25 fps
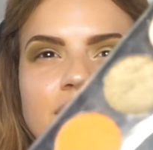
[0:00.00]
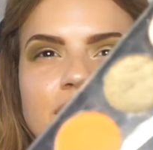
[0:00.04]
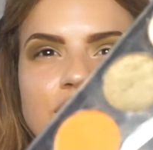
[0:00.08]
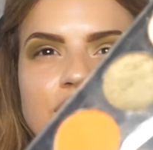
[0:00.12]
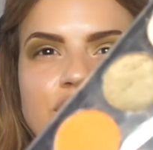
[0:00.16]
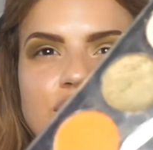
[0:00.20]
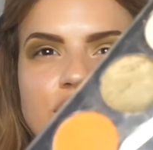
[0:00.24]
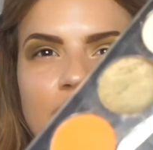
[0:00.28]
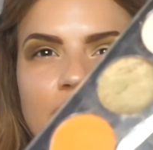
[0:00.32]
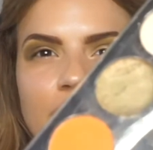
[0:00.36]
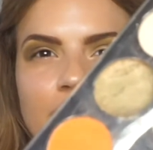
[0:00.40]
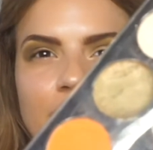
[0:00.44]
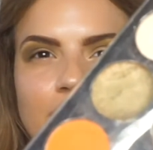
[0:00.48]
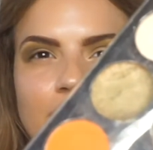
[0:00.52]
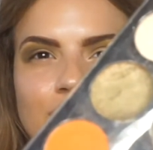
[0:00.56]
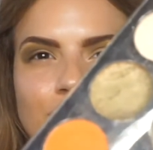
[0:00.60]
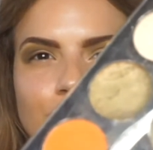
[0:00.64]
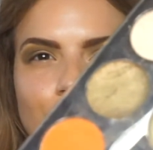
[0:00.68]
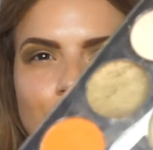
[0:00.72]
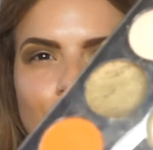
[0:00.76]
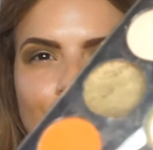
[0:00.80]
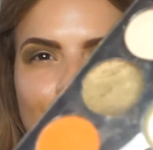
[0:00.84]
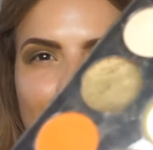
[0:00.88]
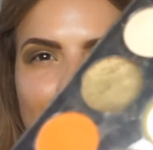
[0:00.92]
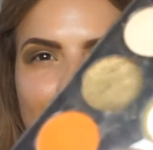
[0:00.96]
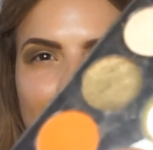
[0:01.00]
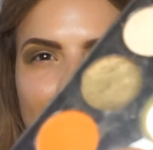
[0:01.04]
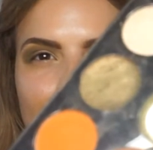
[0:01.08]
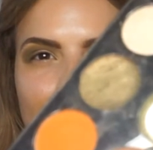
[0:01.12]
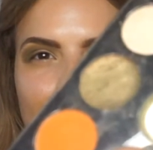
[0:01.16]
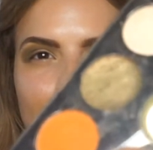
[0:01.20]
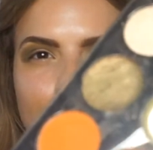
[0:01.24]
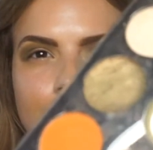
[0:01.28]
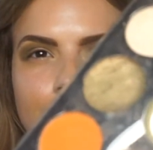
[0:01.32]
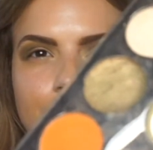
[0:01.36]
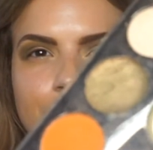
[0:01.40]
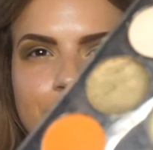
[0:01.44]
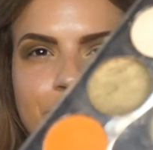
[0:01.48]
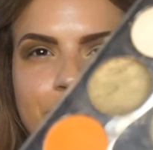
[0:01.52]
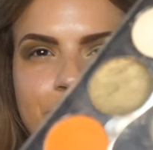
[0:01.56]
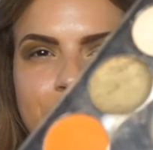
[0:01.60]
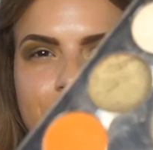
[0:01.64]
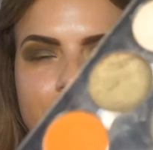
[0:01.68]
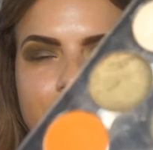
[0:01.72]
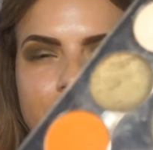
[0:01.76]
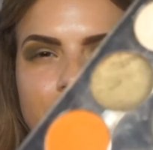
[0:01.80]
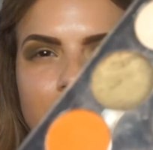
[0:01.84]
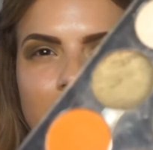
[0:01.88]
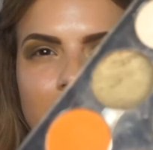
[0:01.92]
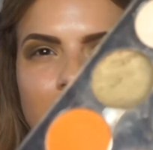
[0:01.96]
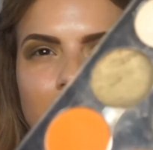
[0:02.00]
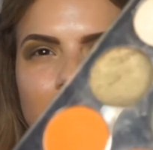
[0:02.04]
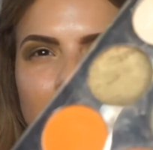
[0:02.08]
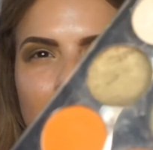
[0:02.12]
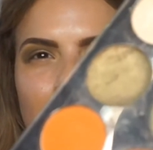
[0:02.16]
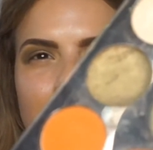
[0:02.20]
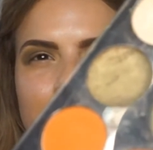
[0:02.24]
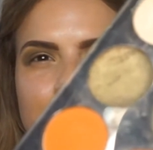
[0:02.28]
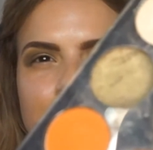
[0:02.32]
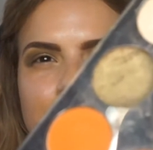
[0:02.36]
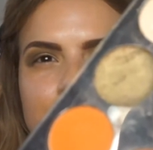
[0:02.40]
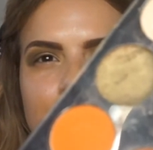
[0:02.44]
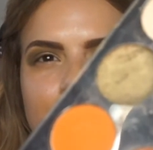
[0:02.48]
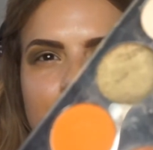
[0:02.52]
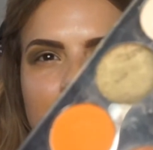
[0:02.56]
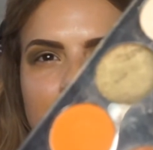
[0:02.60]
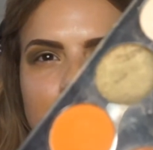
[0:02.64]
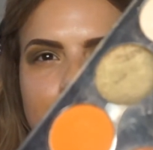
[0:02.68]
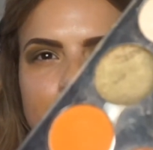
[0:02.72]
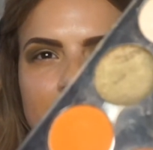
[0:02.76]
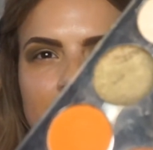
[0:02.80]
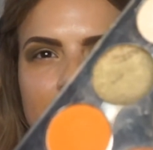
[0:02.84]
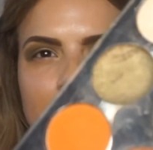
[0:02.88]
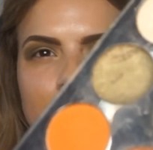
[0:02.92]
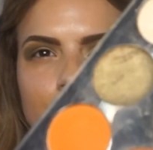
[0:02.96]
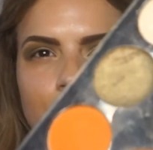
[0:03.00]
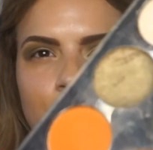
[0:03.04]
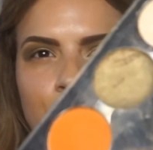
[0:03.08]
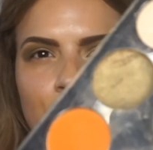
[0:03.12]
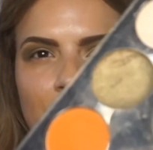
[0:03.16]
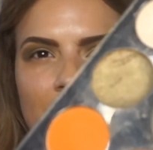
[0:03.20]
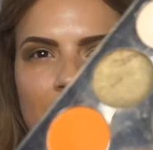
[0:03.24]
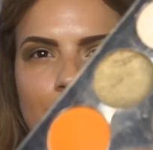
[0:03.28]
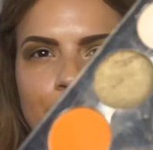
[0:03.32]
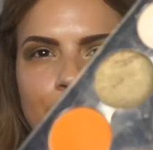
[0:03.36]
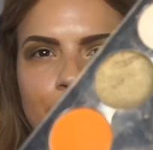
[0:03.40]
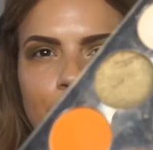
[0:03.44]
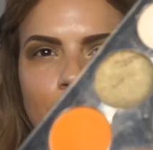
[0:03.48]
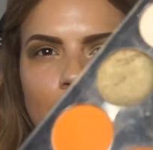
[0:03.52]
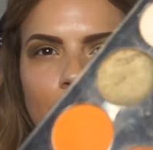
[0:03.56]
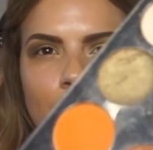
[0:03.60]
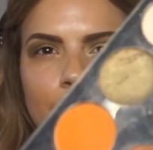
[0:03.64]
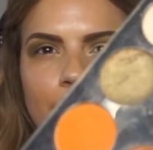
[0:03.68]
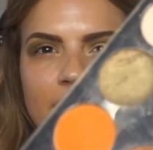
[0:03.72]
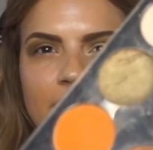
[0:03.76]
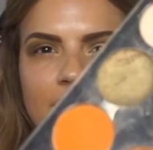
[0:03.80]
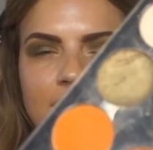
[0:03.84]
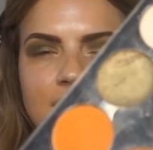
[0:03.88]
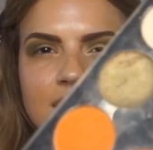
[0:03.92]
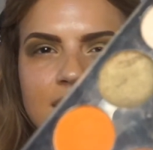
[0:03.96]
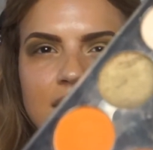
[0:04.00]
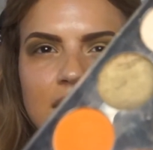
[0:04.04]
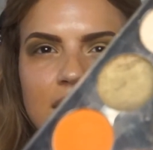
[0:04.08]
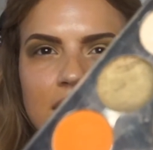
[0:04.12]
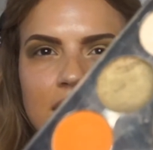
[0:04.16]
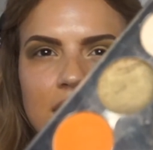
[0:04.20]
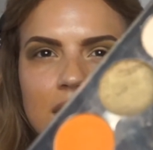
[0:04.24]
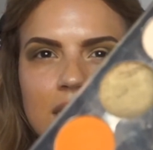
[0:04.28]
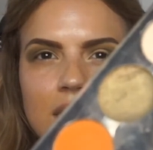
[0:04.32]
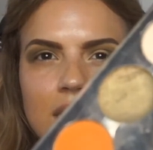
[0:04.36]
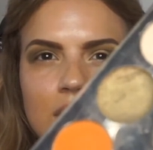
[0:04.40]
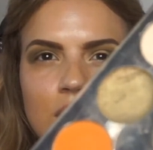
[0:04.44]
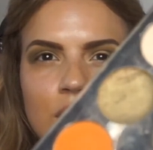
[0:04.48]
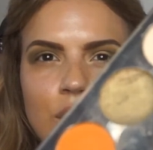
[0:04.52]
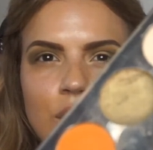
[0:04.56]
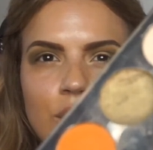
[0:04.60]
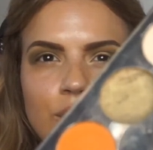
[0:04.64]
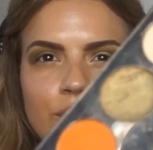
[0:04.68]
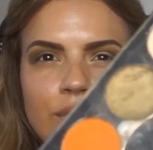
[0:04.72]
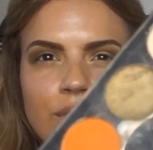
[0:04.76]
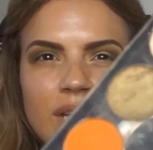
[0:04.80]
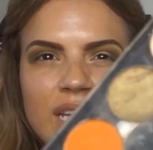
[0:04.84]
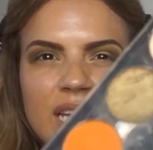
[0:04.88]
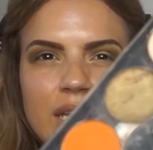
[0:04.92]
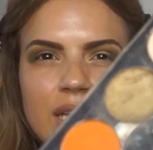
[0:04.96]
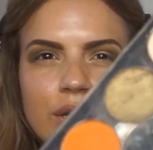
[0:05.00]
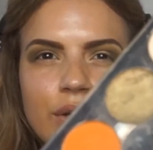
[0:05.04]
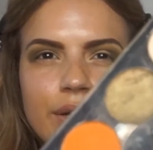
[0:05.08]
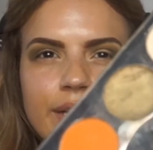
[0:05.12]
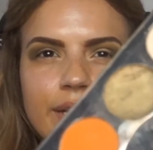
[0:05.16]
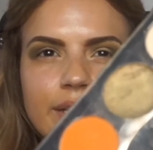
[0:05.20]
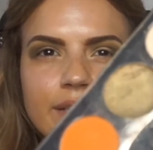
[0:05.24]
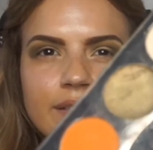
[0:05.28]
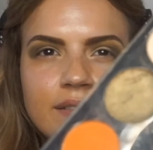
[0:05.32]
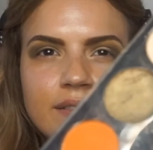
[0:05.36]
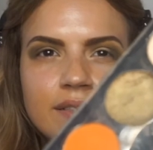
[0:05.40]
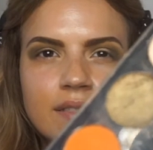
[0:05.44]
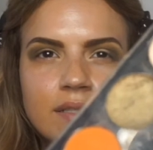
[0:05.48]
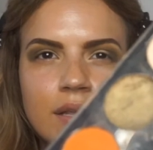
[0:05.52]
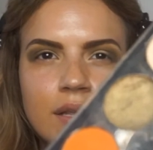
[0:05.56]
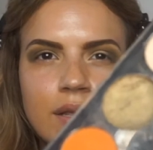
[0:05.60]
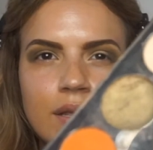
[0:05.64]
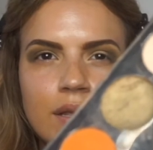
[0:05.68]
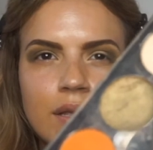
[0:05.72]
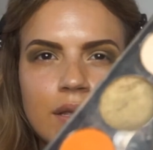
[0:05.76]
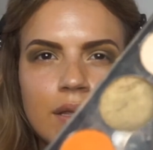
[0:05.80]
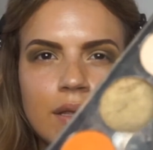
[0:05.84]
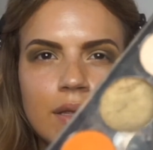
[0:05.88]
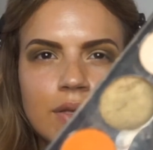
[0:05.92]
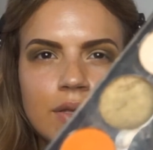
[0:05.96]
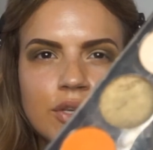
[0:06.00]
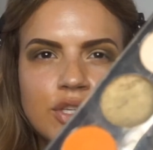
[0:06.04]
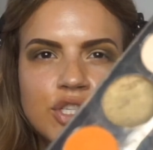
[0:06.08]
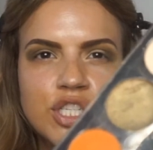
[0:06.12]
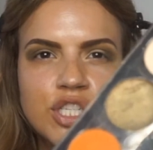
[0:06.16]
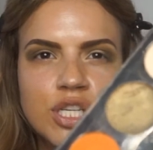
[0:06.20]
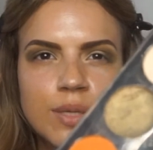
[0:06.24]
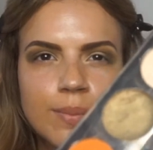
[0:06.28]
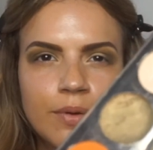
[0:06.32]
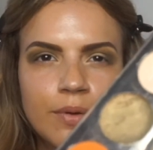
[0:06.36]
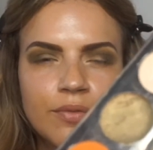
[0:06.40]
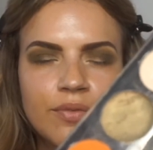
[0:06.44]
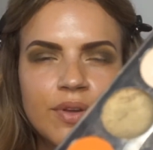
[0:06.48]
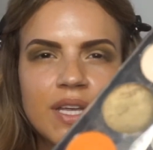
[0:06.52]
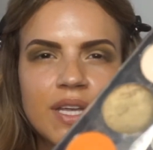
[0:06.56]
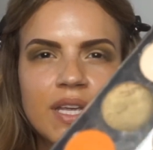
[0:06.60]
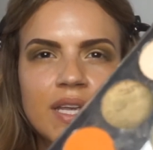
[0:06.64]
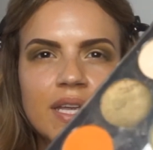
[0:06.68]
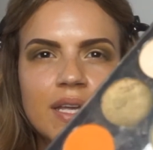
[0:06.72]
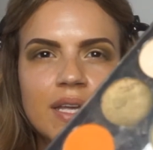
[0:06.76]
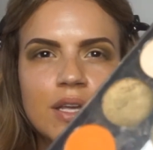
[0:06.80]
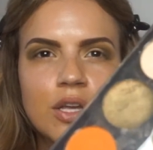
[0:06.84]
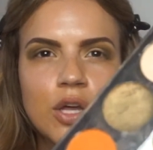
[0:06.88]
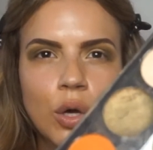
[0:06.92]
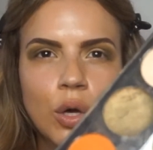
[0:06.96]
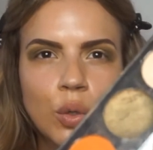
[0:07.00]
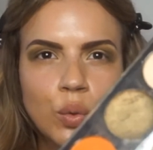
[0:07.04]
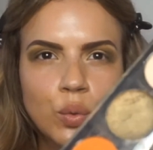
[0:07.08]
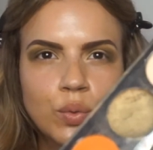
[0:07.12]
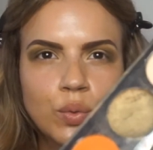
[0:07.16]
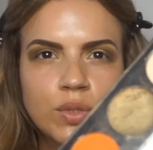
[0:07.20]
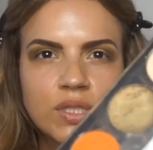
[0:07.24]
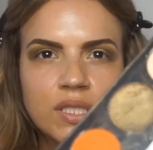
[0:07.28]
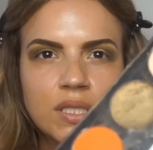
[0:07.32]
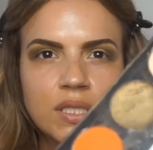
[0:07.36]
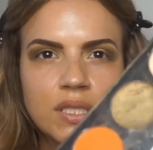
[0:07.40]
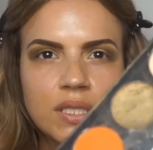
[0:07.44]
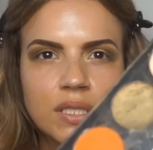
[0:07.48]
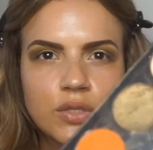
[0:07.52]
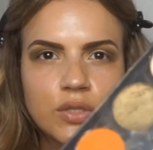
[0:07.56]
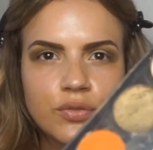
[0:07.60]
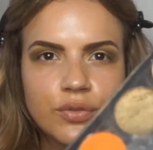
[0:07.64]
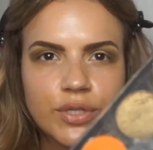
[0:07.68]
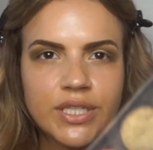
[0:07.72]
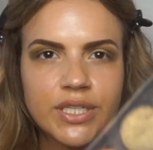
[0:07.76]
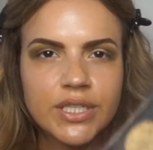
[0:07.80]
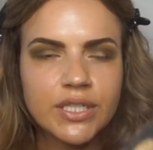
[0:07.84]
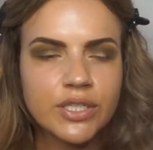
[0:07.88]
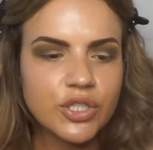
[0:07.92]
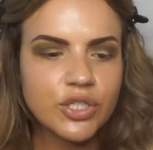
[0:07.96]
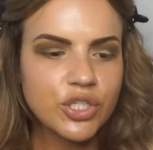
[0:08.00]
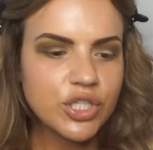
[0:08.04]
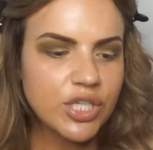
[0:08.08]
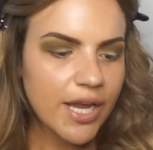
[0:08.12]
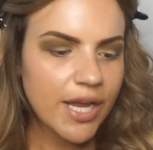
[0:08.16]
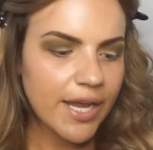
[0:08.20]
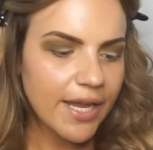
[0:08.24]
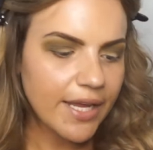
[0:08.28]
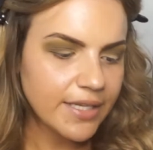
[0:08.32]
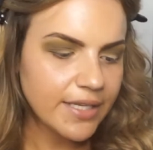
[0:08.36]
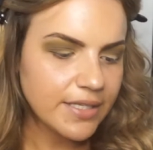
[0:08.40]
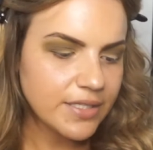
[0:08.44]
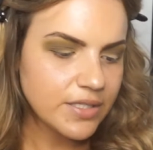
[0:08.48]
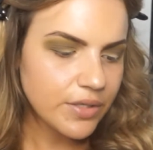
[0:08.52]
shade right here. I don't know if that's picking up on camera, but it's like a really nice shimmery goldy green shade.